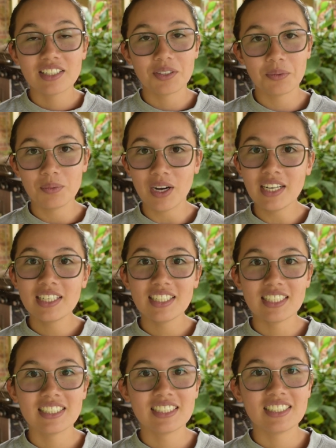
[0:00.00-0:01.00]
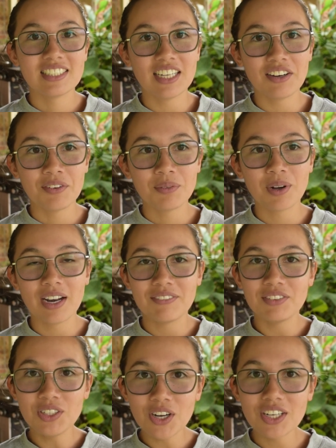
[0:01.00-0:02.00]
the run, instead of what I've
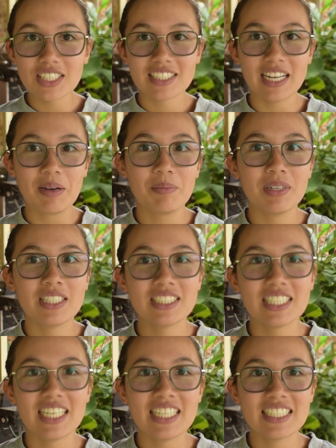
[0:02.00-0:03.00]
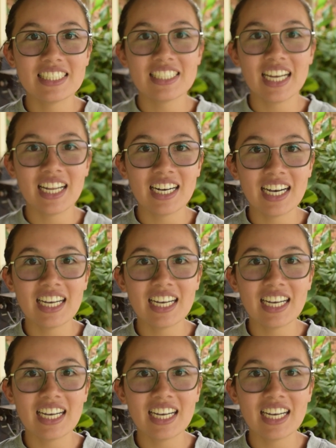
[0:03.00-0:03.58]
noticed happens is that